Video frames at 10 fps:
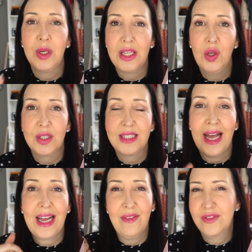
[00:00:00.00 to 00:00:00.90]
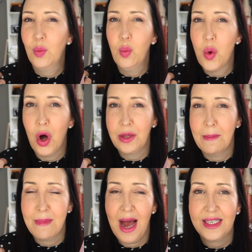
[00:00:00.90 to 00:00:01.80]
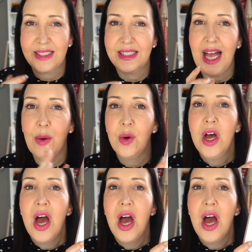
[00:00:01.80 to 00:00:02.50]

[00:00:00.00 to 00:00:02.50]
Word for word: what it looks like after one mask. Now,